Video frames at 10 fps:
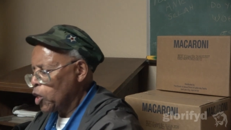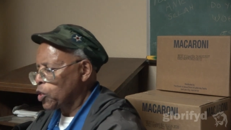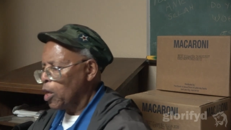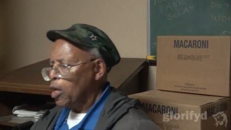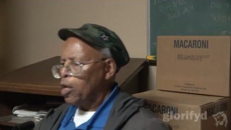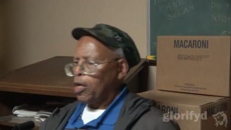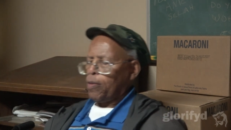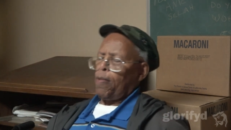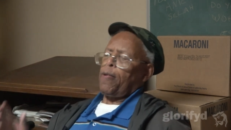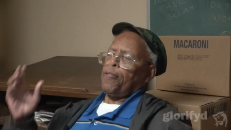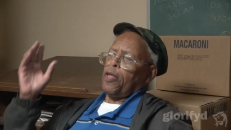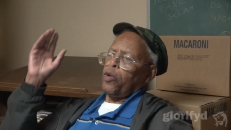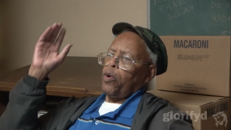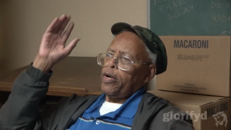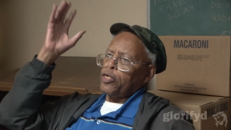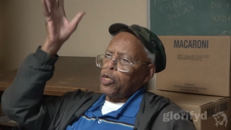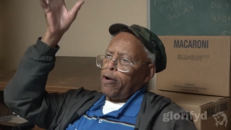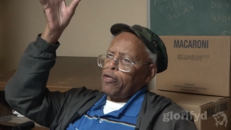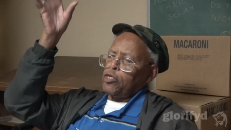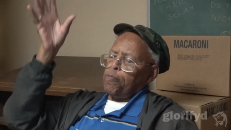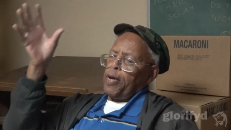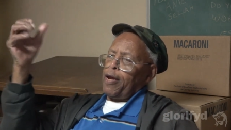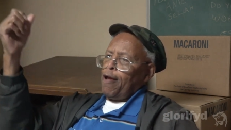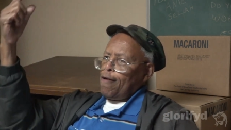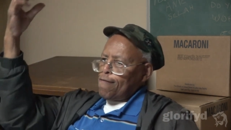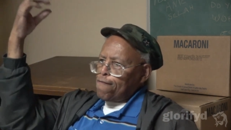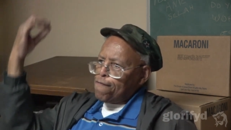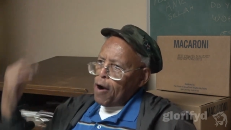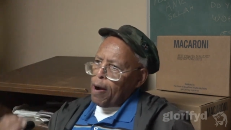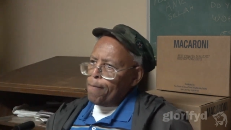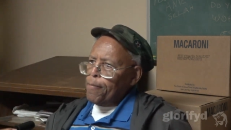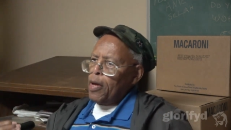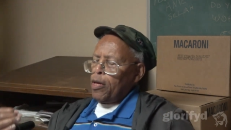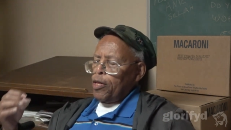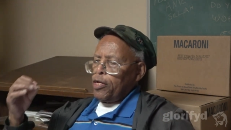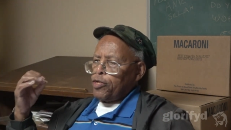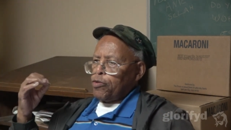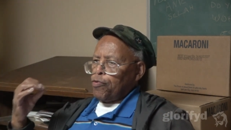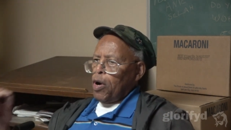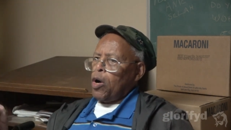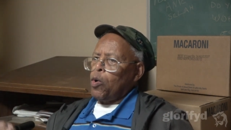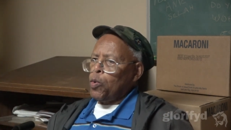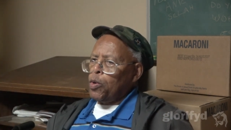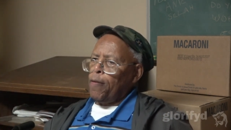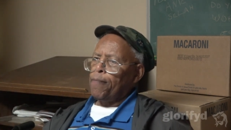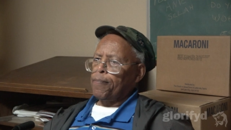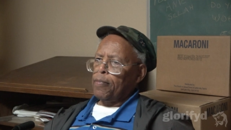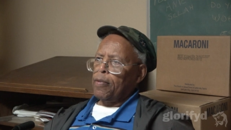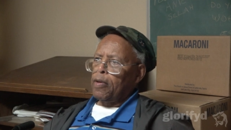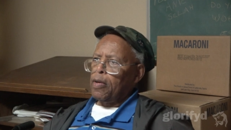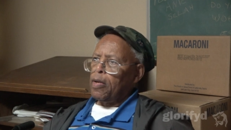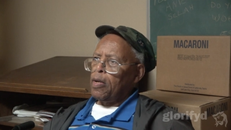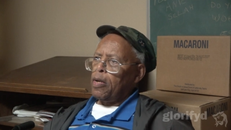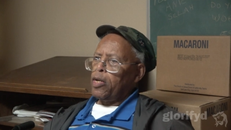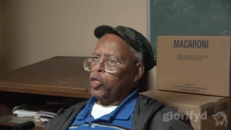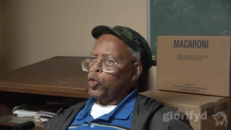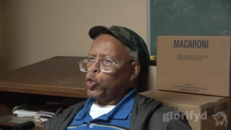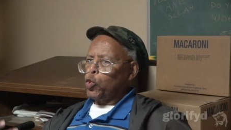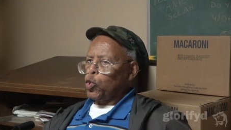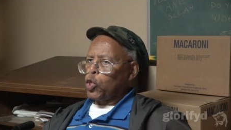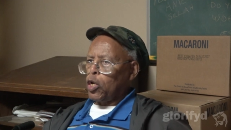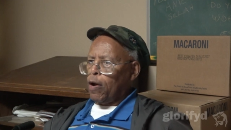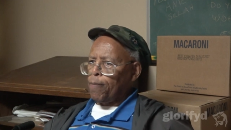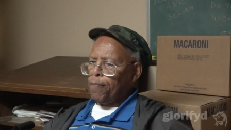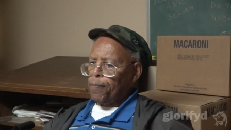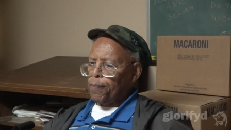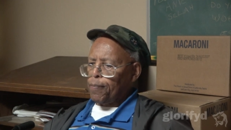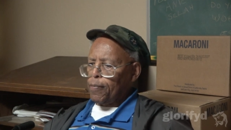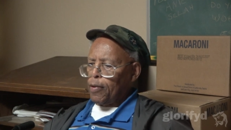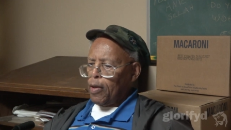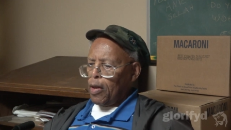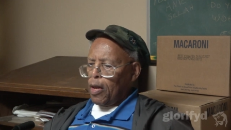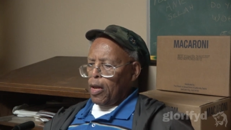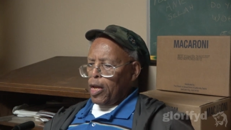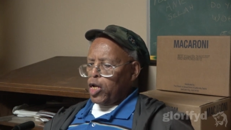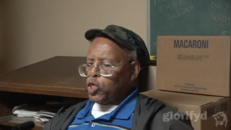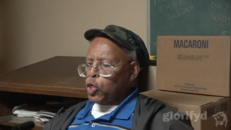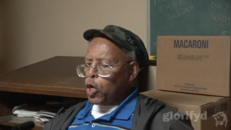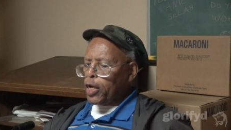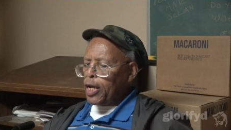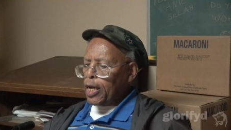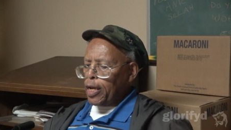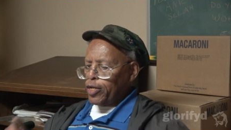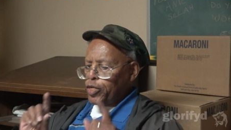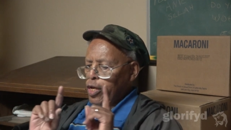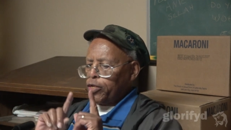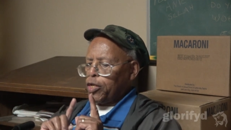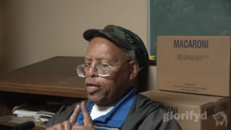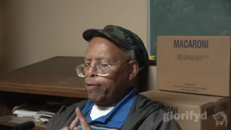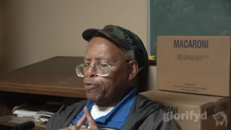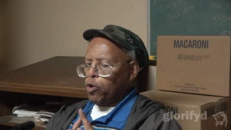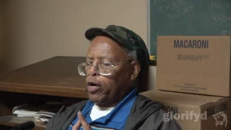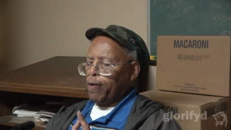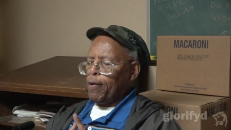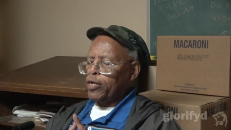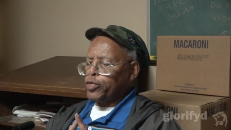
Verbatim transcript: is the Lord is going to speak from his throne in New Jerusalem. He's looking, it says, he keeps talking about